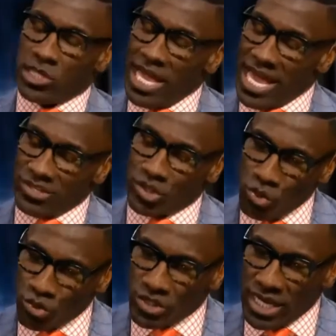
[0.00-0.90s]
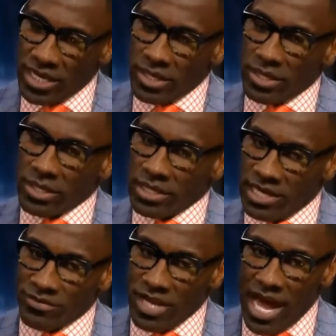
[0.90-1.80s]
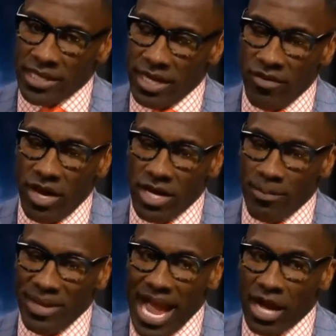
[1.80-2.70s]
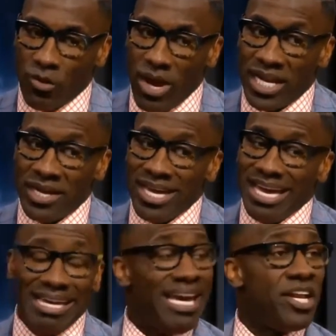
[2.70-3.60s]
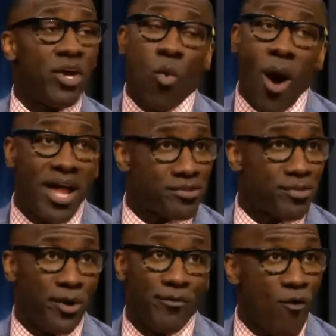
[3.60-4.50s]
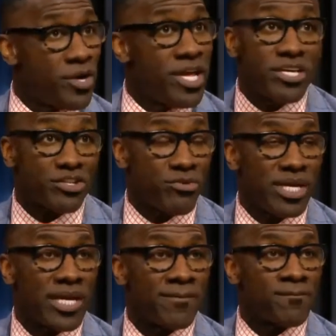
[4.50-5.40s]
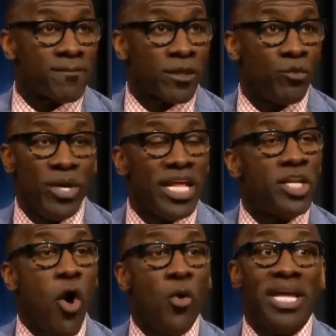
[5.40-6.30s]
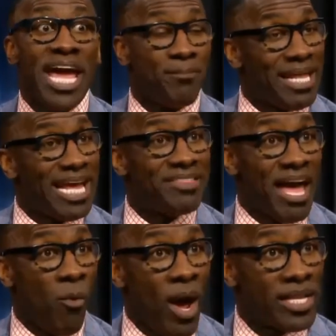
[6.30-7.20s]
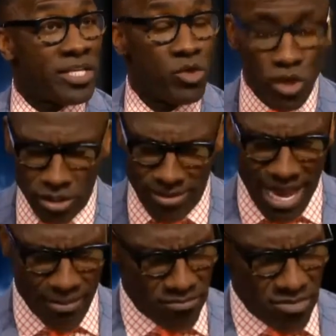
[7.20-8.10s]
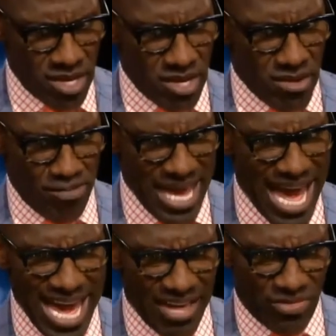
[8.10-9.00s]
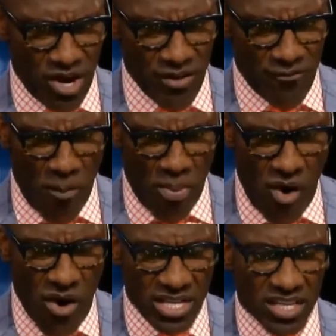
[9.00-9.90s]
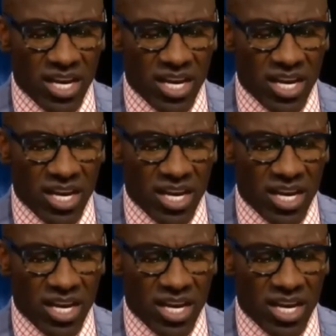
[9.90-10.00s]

last Tuesday gives uh, I give a BI credit. He had the quietest 34 in history. Okay. We didn't know he had played that well, and you looked up like BI had 34 points.